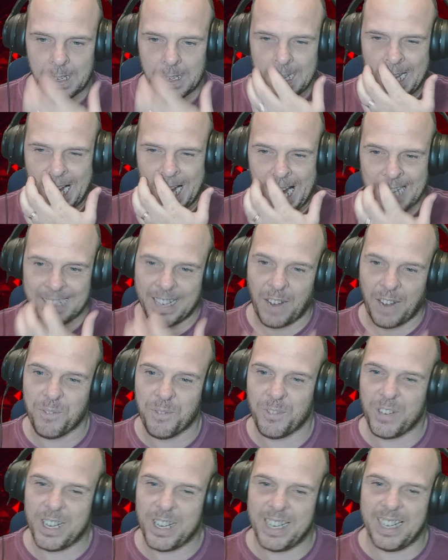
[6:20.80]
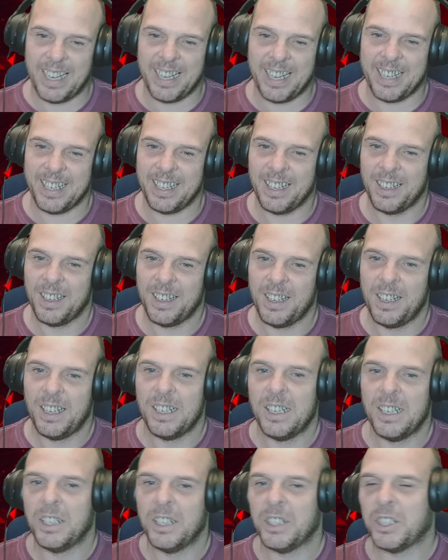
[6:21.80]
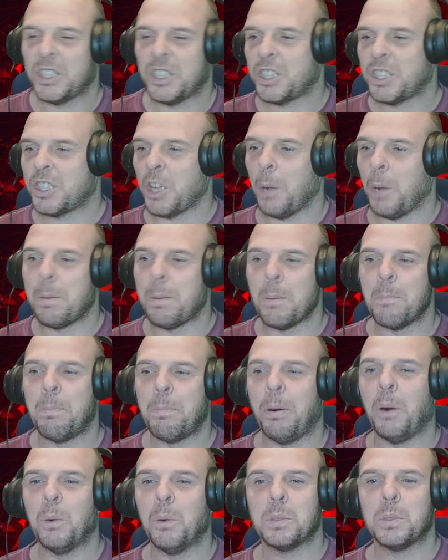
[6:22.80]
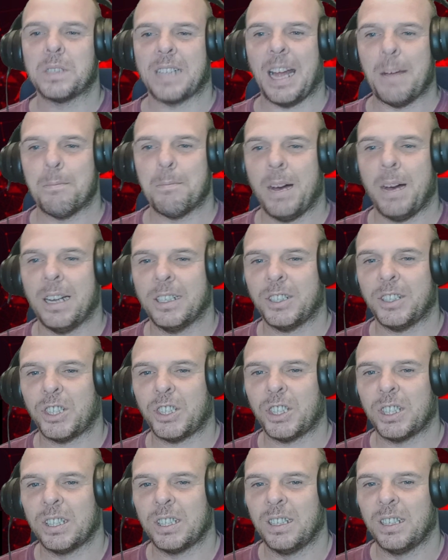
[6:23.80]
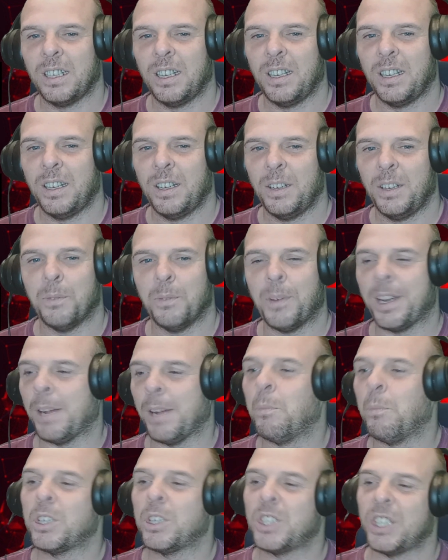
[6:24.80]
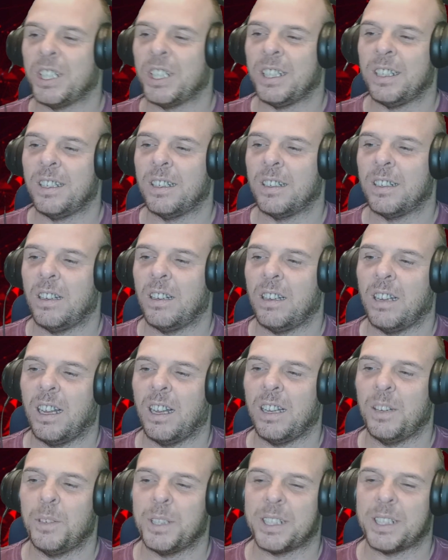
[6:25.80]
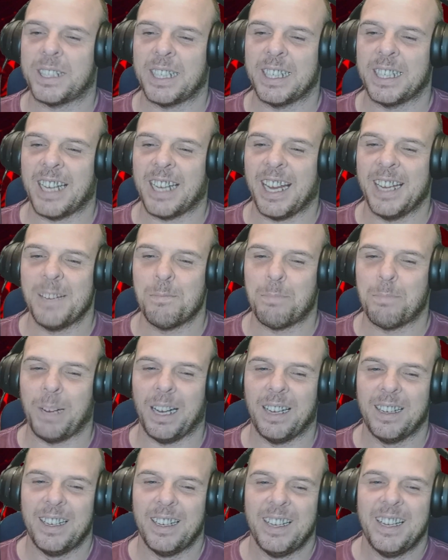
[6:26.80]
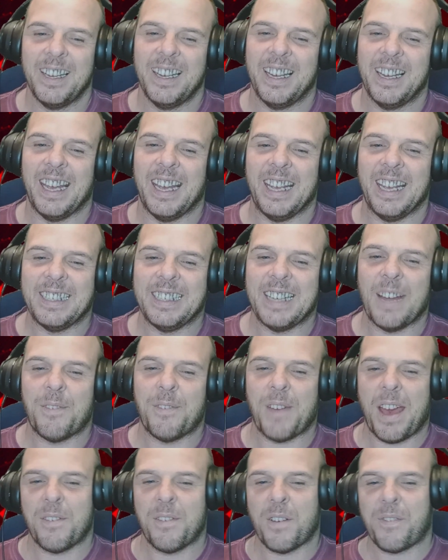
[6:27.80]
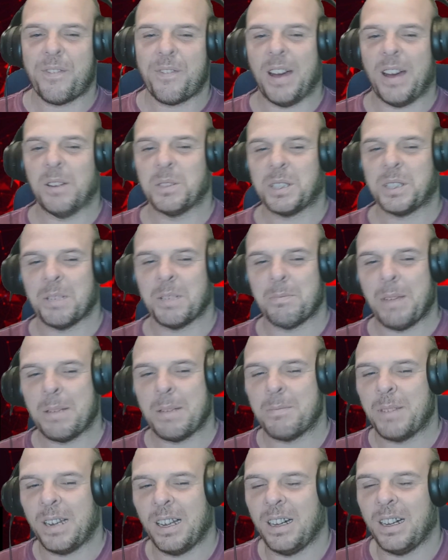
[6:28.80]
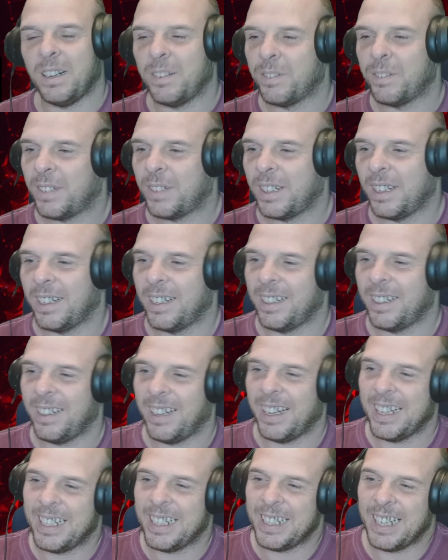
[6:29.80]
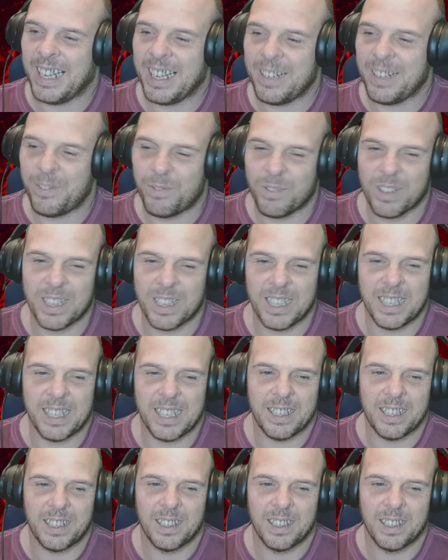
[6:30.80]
I don't really stop and pause that much when I'm watching, like, Louis C.K., but he never, ever fails to make me laugh. That, like, he really